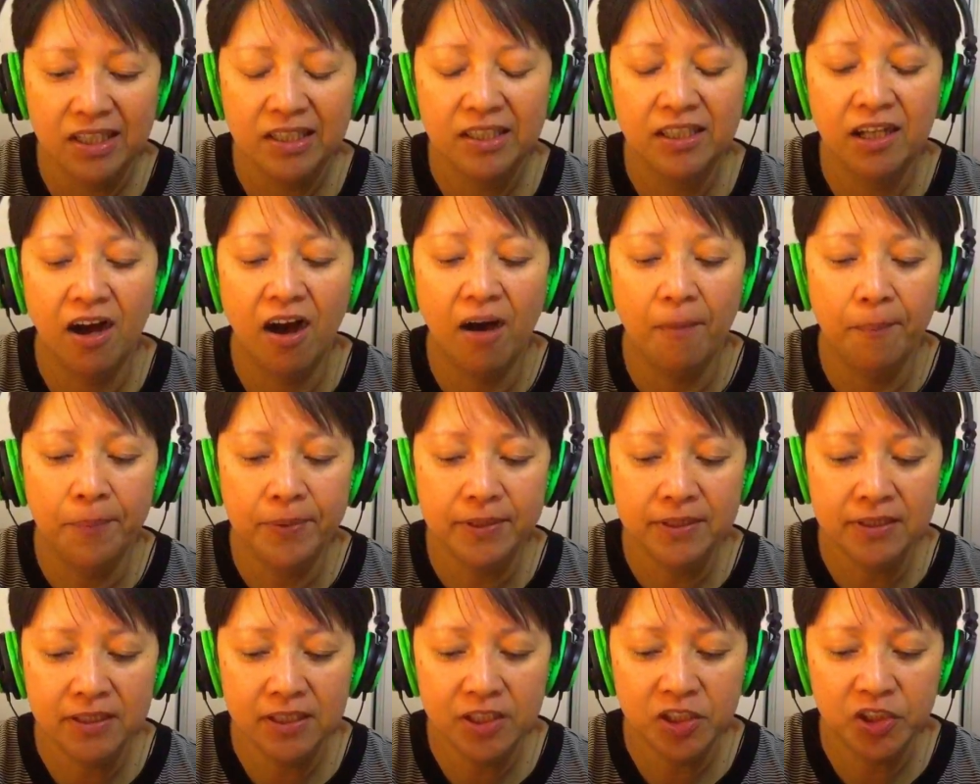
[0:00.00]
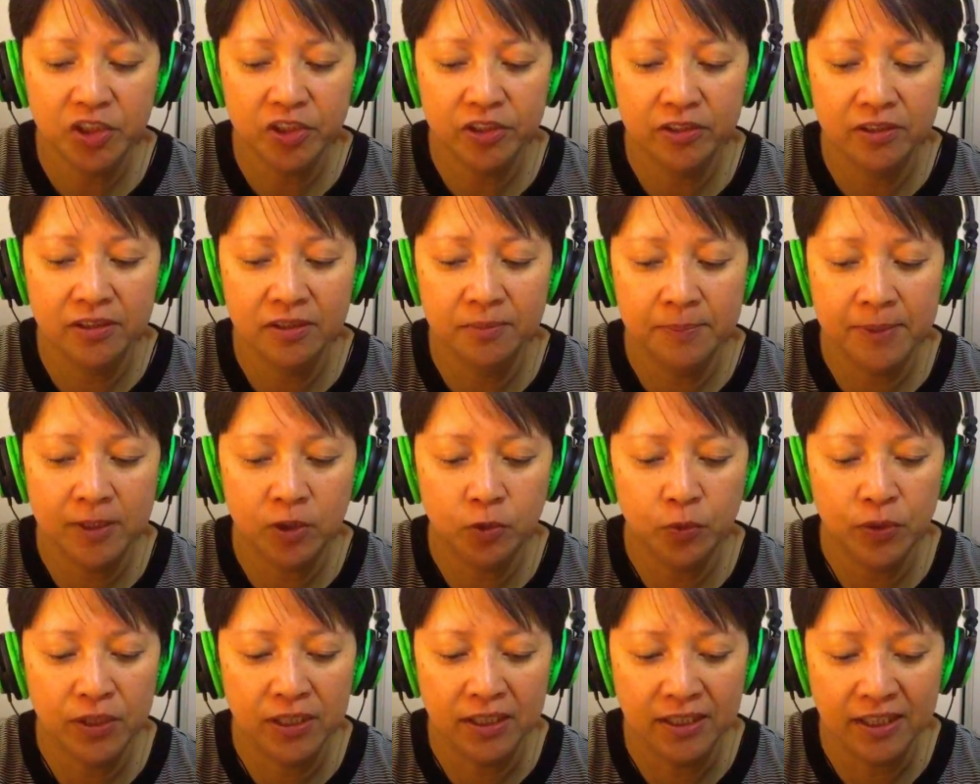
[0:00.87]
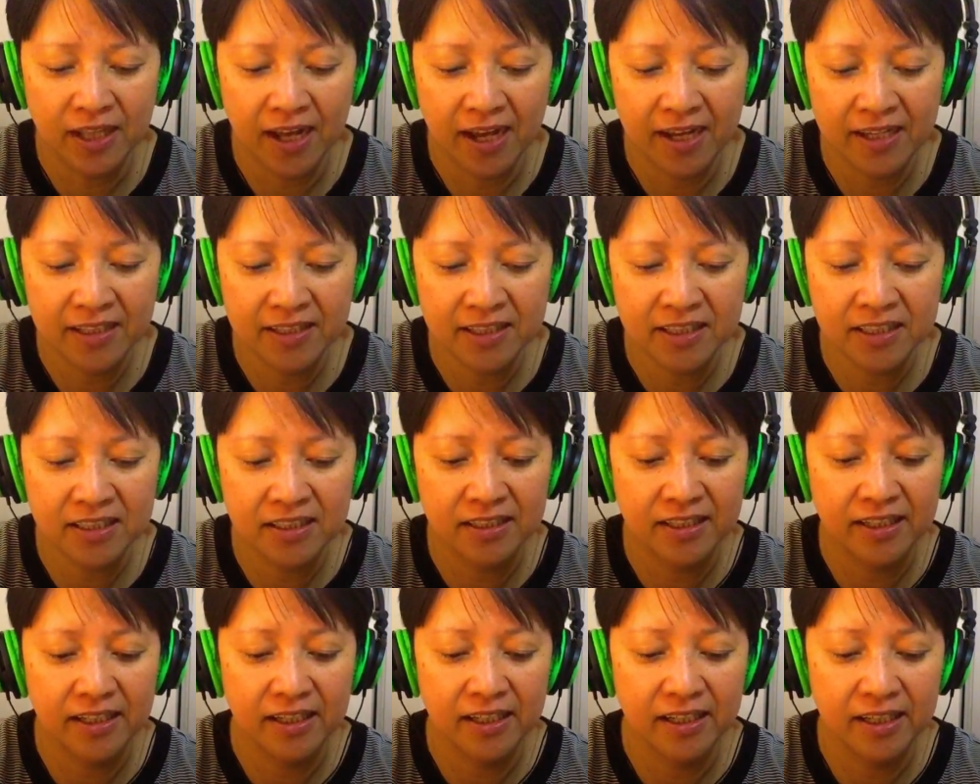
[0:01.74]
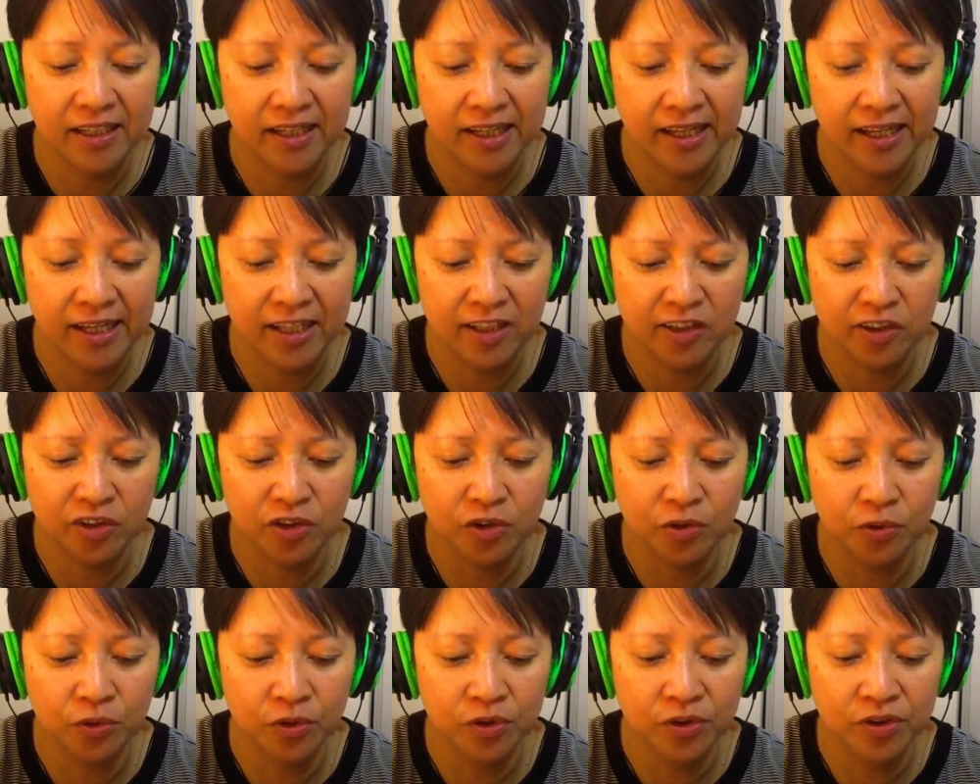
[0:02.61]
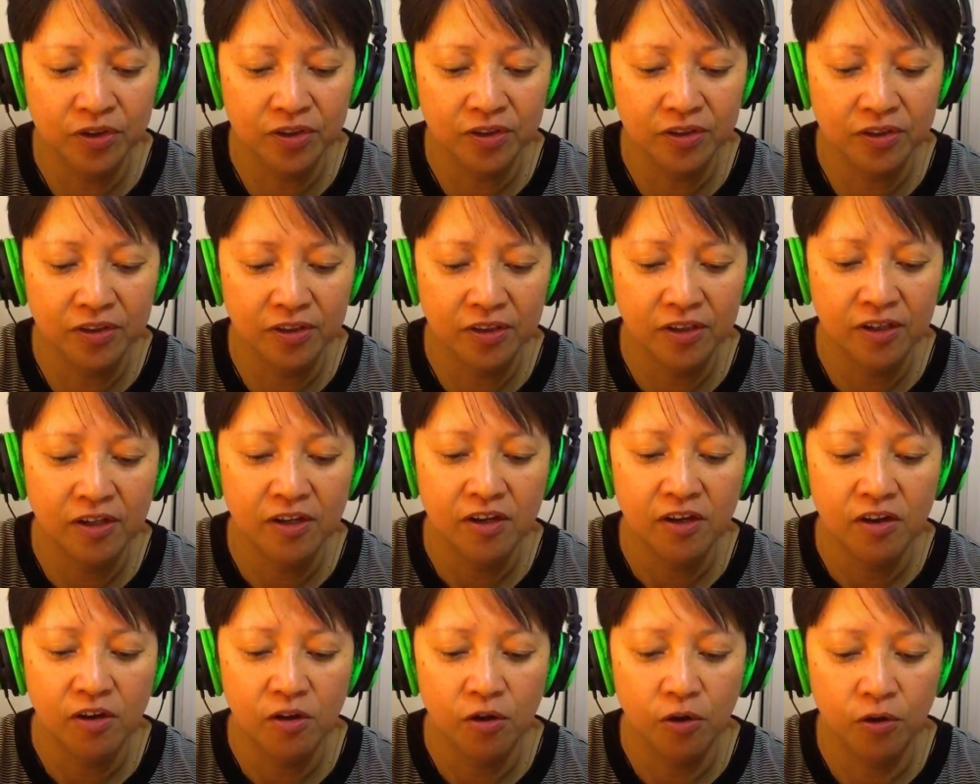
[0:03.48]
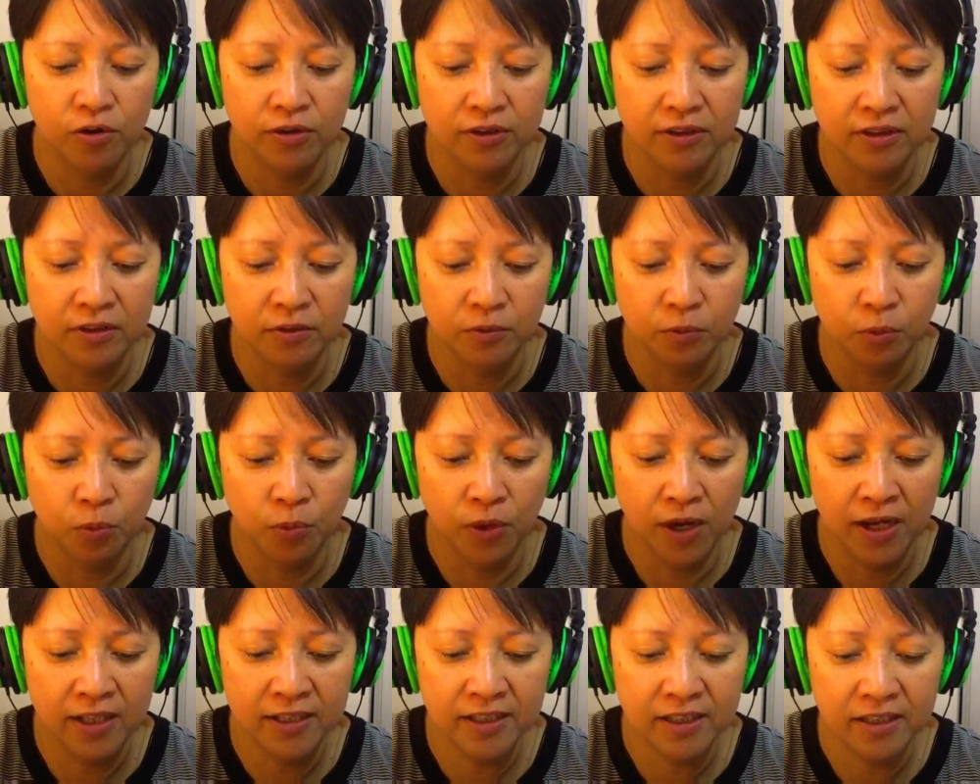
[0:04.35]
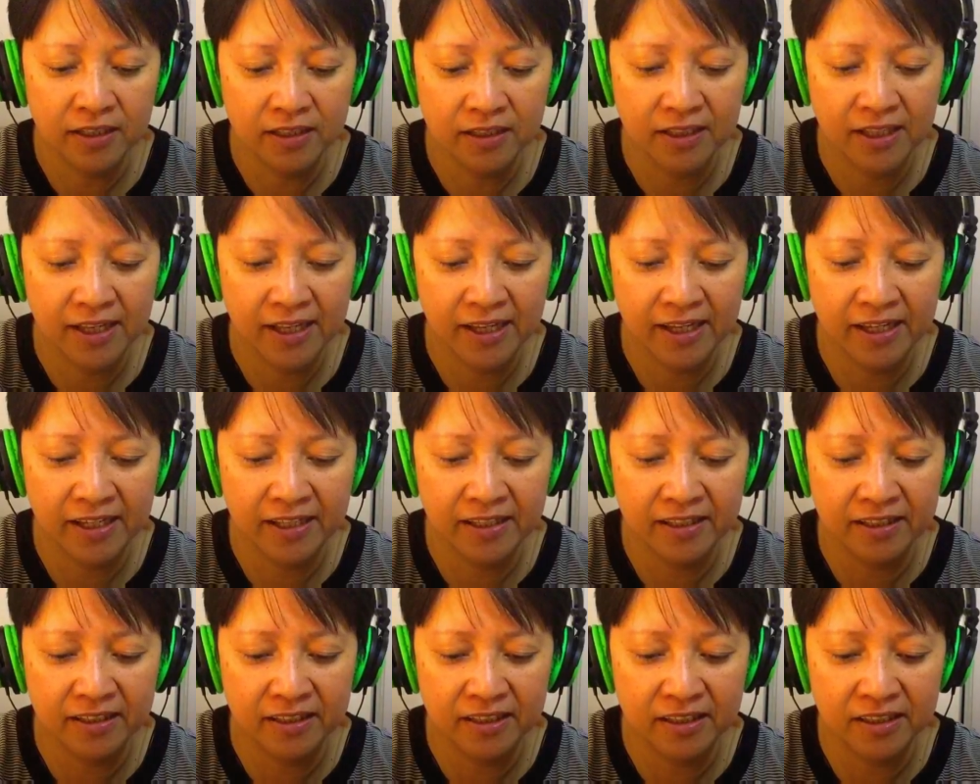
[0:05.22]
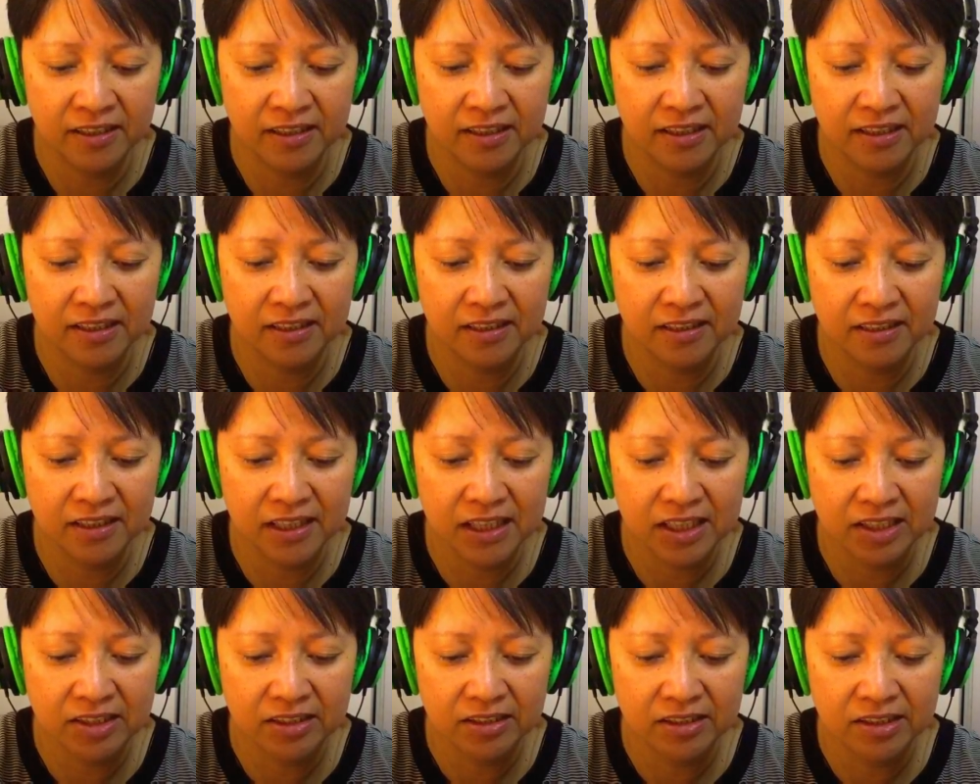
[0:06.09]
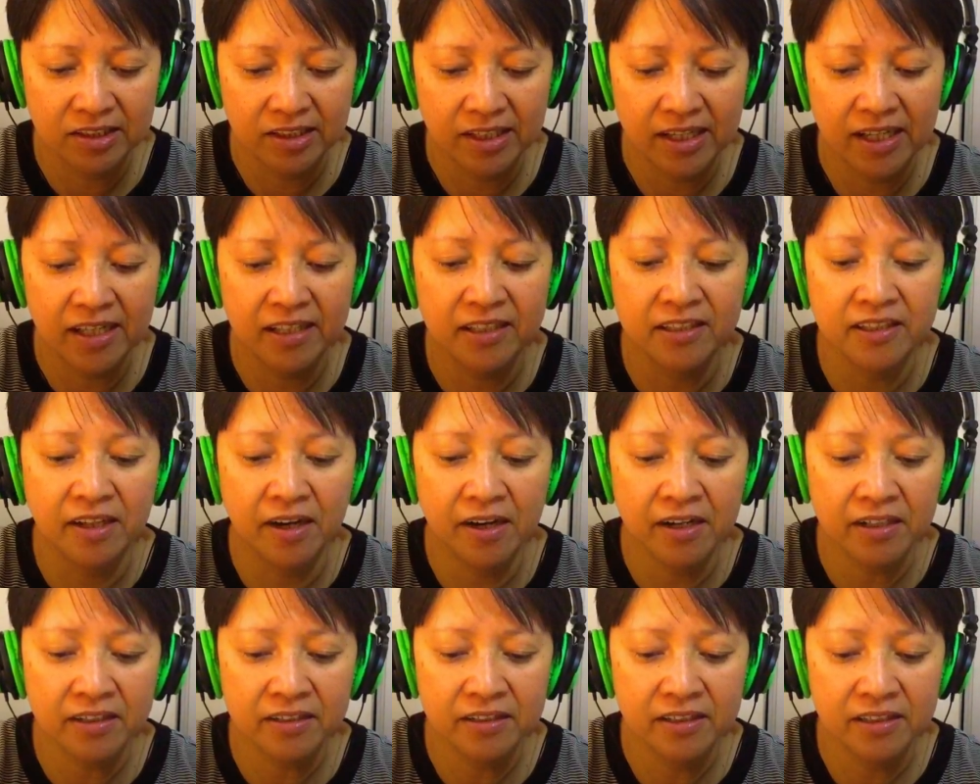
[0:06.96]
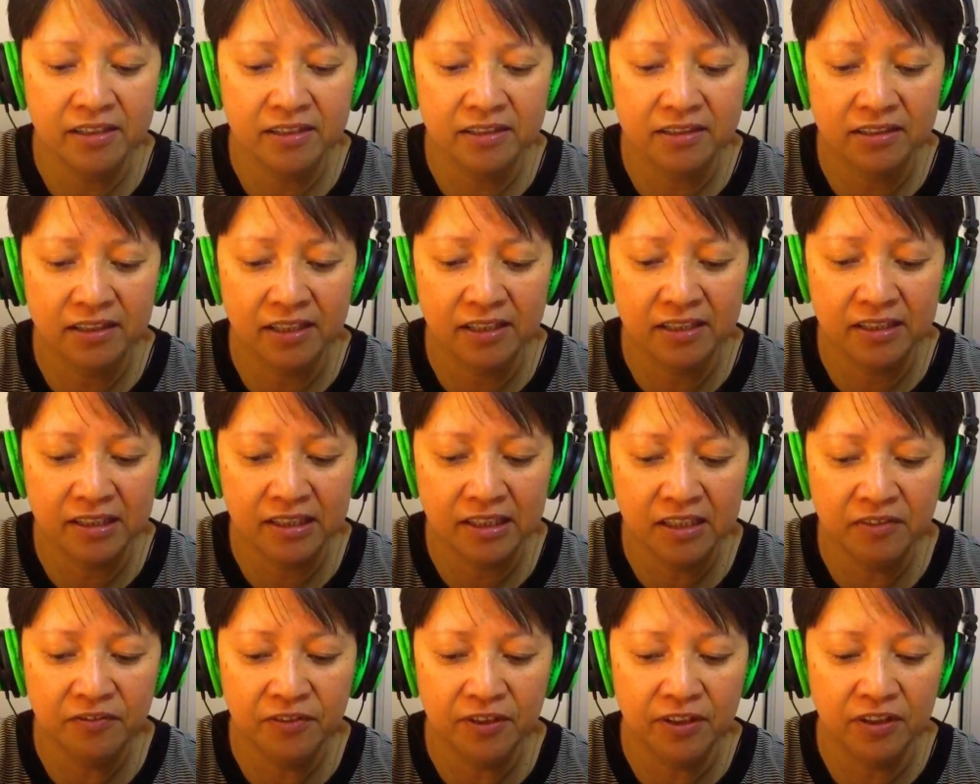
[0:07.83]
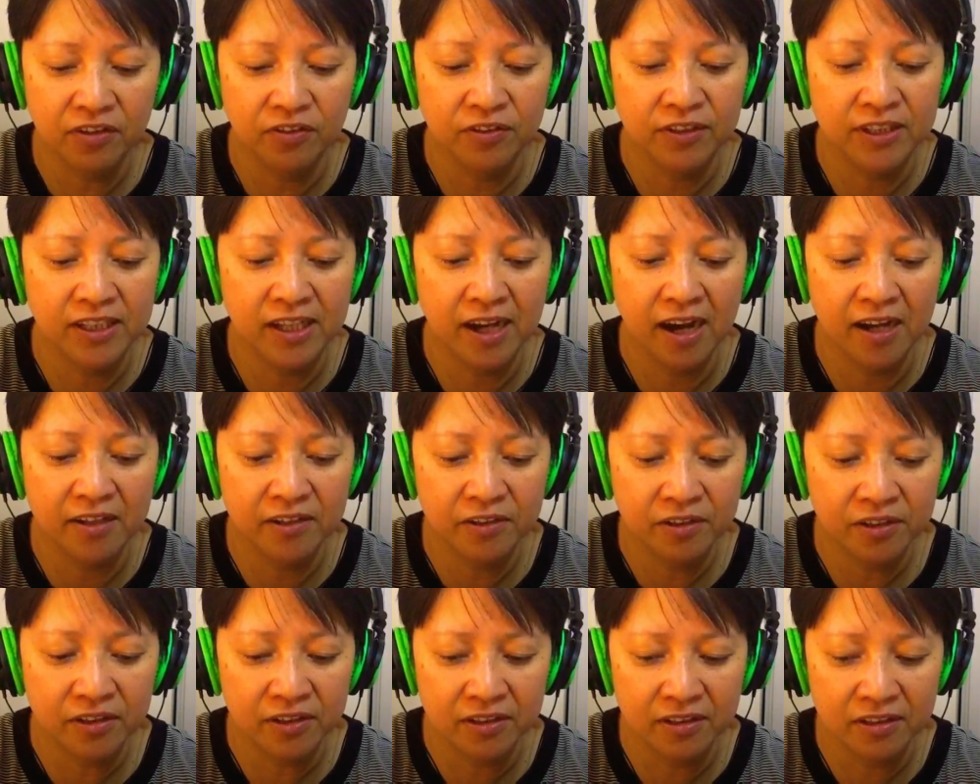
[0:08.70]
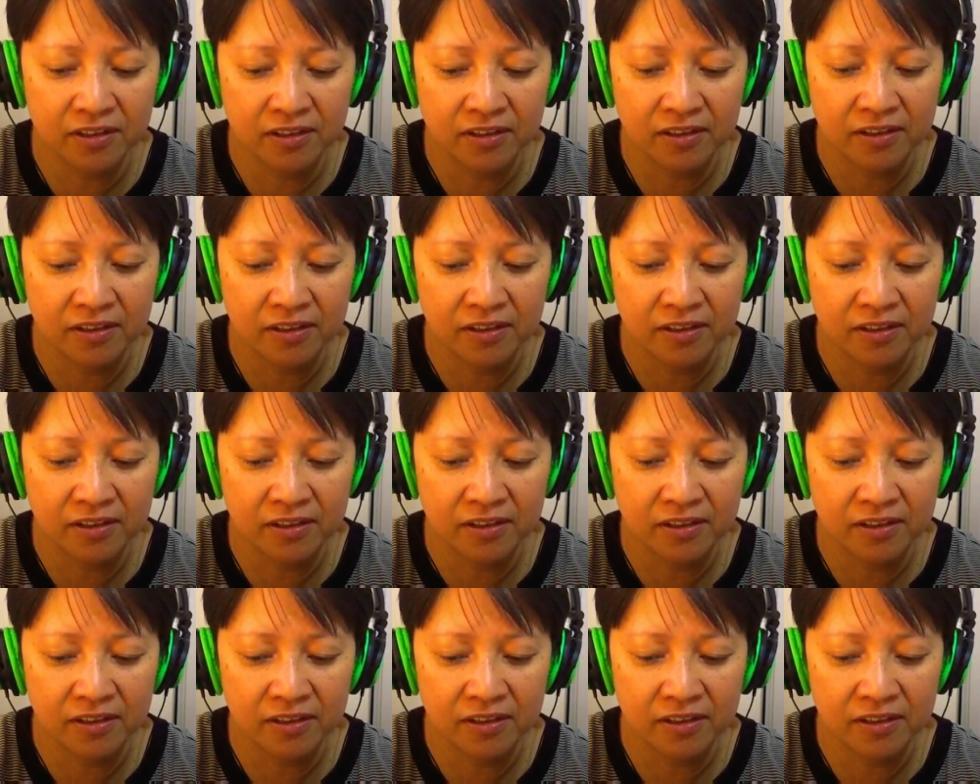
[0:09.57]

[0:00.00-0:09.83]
The opposition between light and good on one hand and darkness and evil on the other